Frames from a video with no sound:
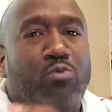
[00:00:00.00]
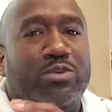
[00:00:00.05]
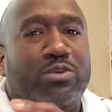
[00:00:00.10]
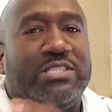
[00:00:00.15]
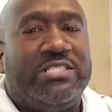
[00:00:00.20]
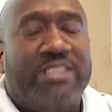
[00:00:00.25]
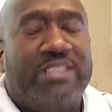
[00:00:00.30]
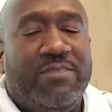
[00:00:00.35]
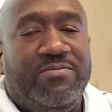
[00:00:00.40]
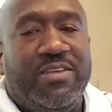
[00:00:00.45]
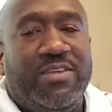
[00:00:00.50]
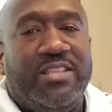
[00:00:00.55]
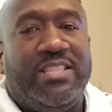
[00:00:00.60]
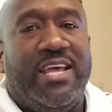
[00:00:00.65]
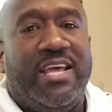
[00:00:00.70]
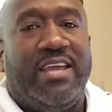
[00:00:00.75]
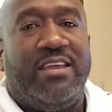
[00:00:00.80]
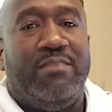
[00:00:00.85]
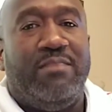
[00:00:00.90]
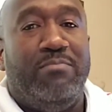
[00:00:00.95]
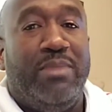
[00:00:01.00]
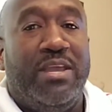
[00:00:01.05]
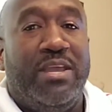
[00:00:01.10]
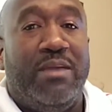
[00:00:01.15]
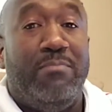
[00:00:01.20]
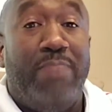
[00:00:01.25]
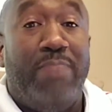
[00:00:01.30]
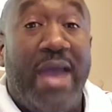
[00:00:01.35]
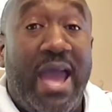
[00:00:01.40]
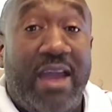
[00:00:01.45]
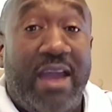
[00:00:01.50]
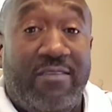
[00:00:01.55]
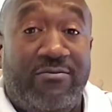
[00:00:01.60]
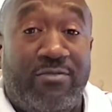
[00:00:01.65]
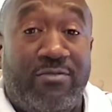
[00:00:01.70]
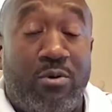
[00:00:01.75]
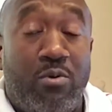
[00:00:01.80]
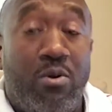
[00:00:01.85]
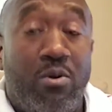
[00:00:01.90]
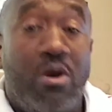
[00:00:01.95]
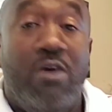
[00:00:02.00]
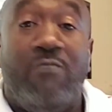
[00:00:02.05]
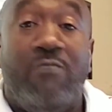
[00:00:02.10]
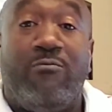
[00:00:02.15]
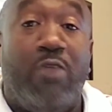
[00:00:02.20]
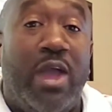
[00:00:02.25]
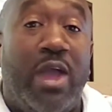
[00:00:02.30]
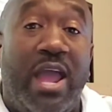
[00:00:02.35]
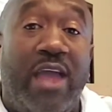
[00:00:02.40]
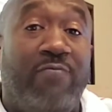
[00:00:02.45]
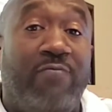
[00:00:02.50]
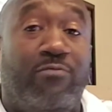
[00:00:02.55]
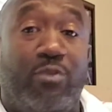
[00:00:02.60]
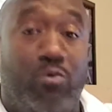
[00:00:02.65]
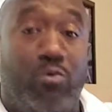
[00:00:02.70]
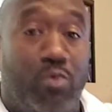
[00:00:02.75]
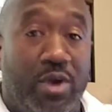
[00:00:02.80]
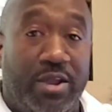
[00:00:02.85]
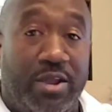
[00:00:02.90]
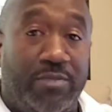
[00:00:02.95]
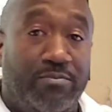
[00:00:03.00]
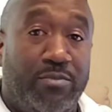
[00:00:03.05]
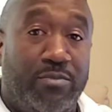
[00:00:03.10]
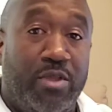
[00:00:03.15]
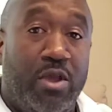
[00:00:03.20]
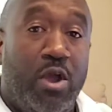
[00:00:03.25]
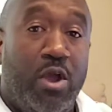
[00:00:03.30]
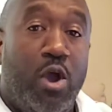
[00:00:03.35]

was something that can be impactful for everyone.